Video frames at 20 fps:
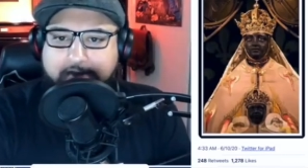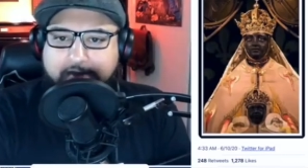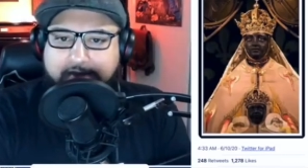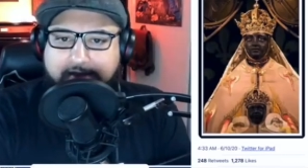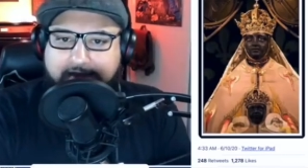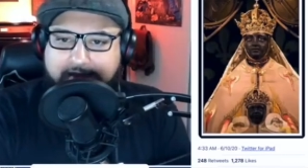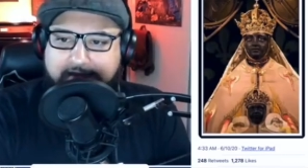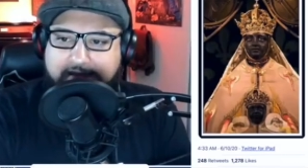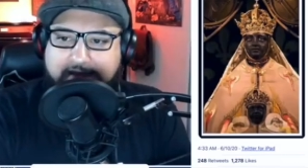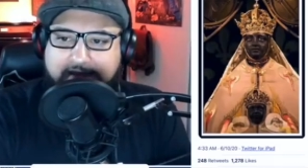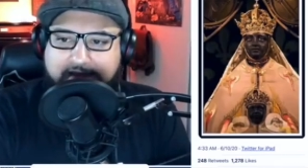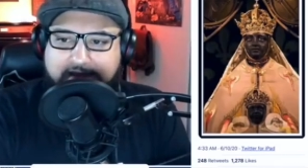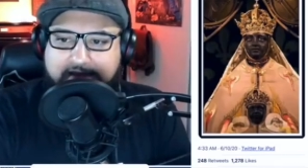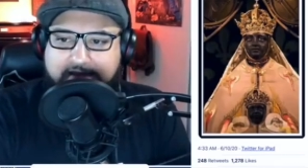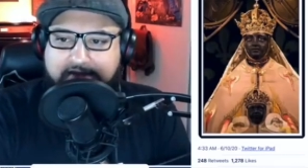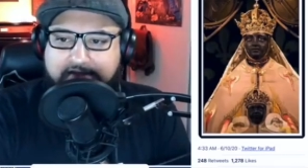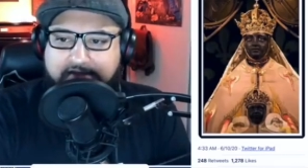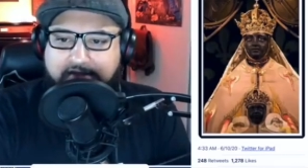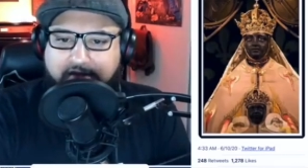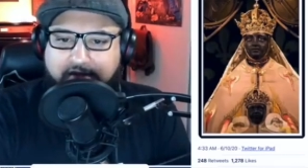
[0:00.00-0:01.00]
It
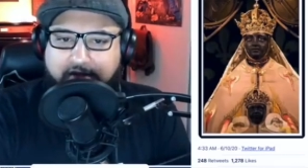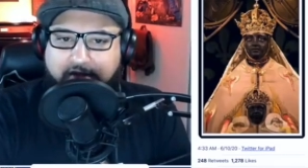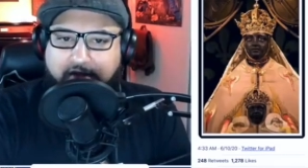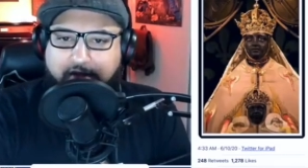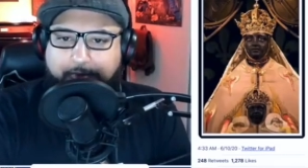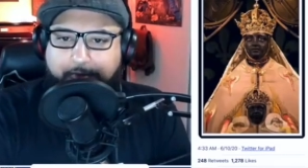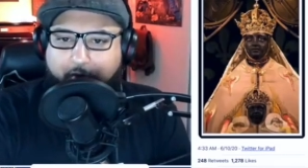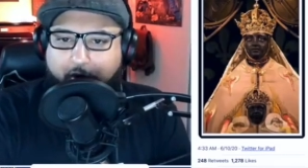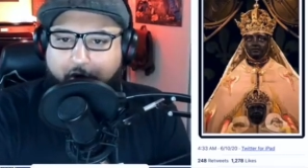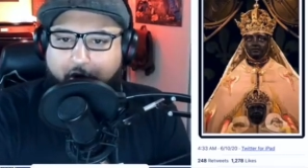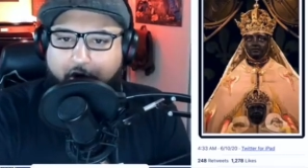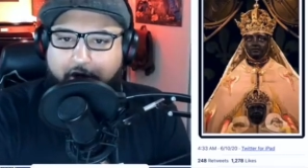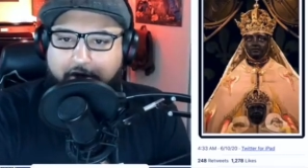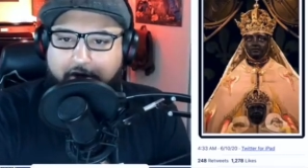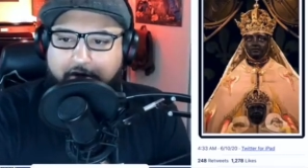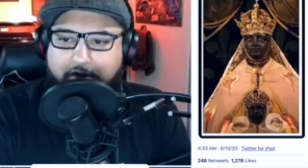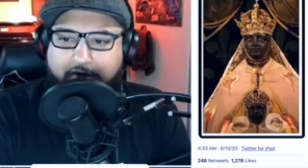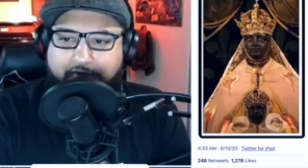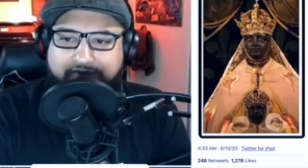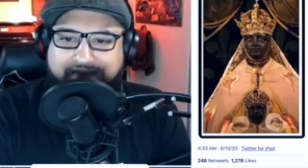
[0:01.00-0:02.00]
is a part
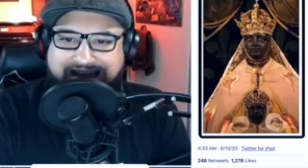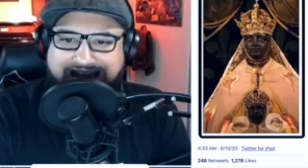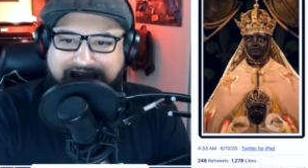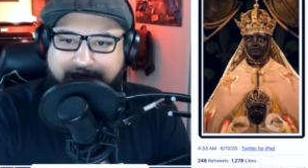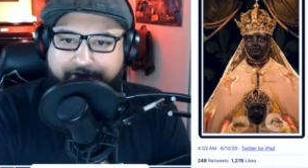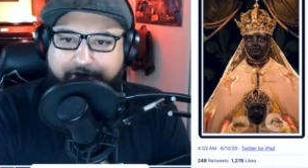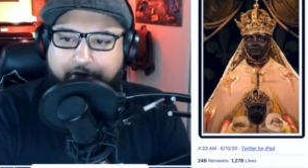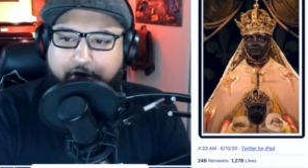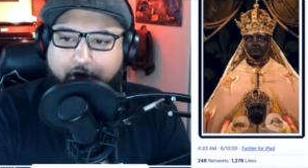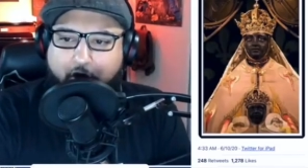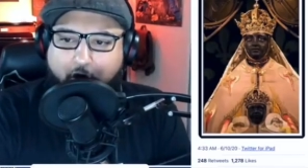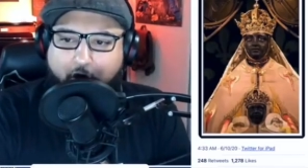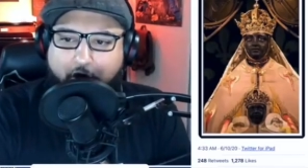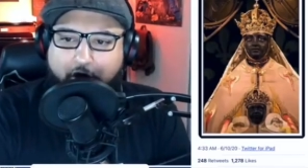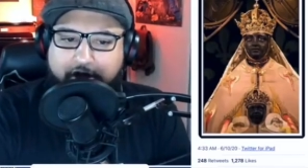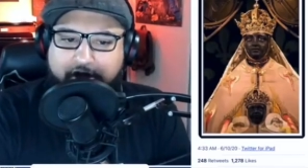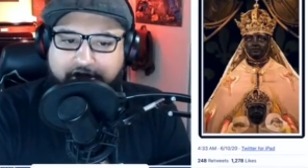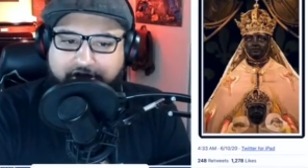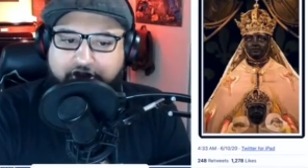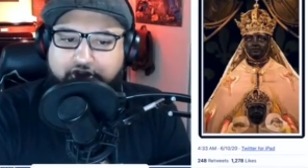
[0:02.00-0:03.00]
of Catholic
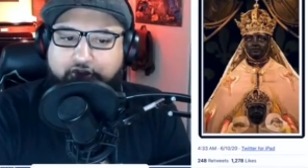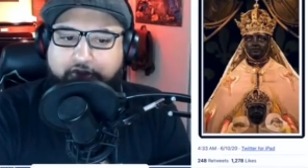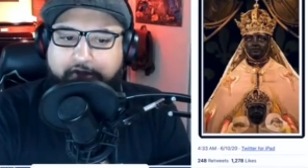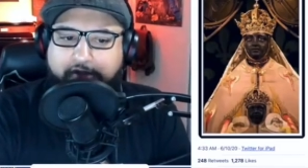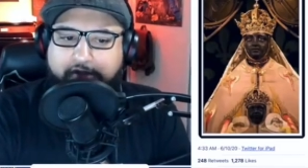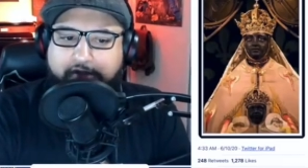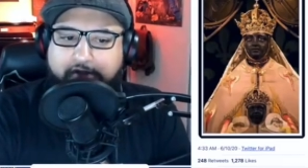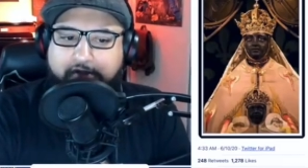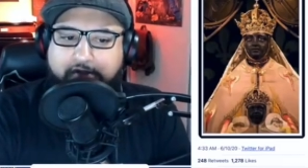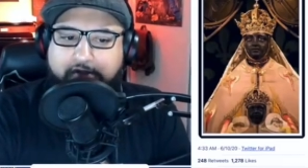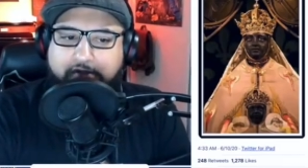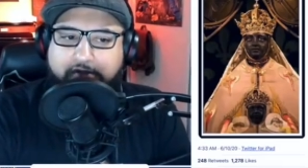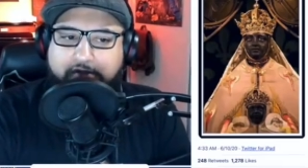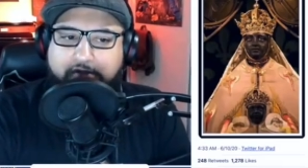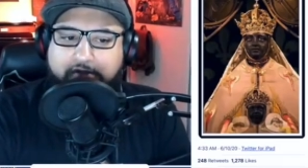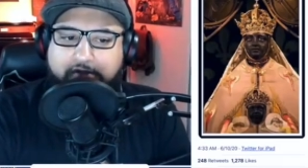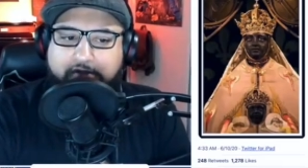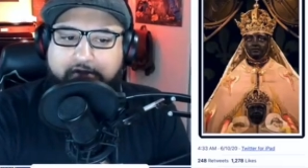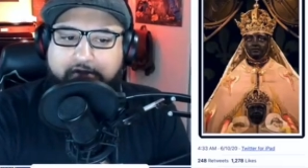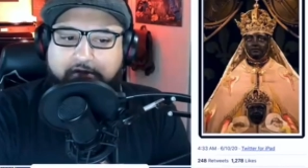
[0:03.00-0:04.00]
art history.
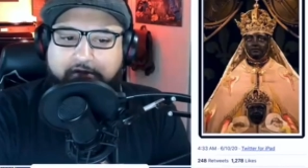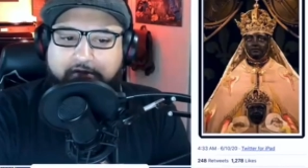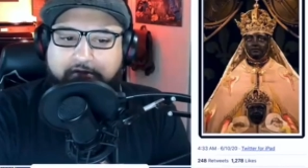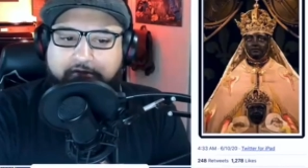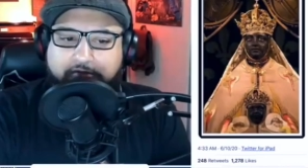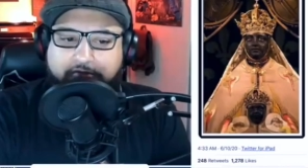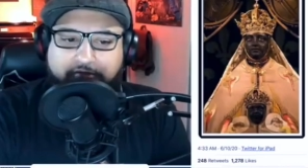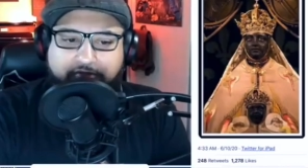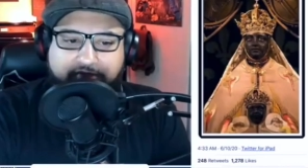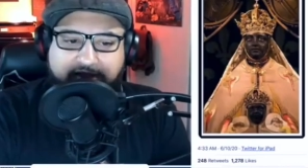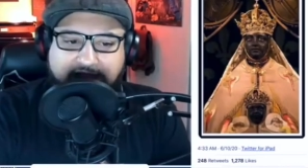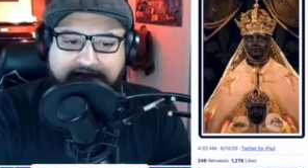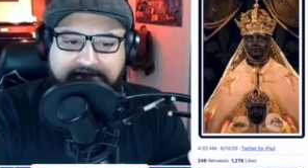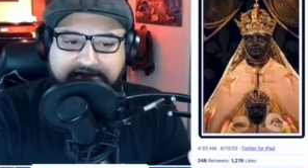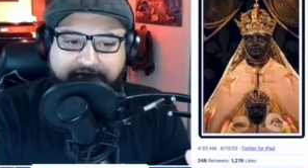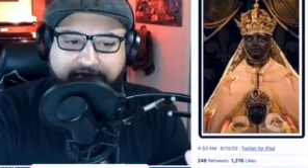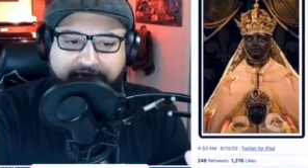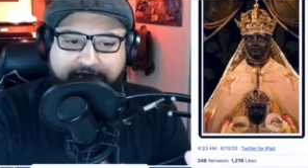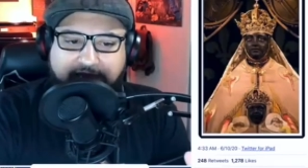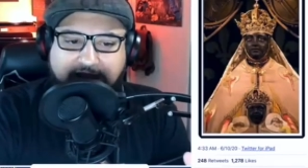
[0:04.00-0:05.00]
That's
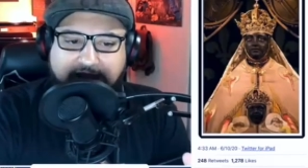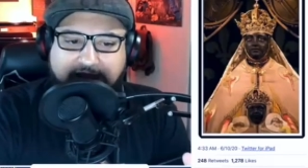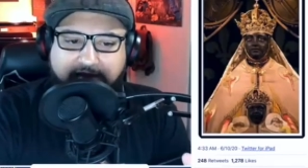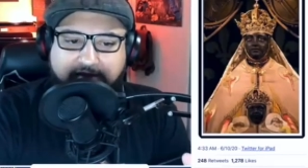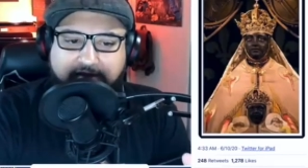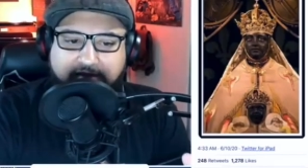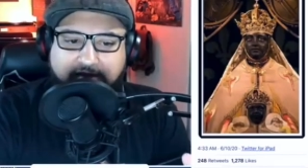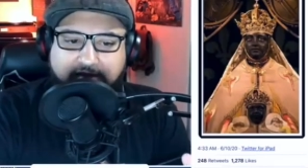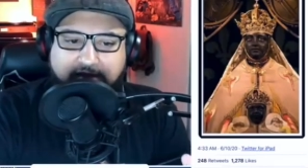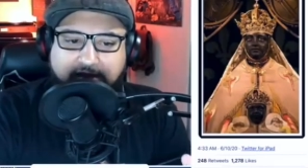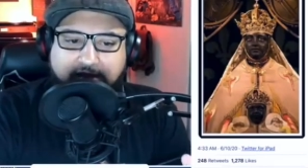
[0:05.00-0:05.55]
a fact.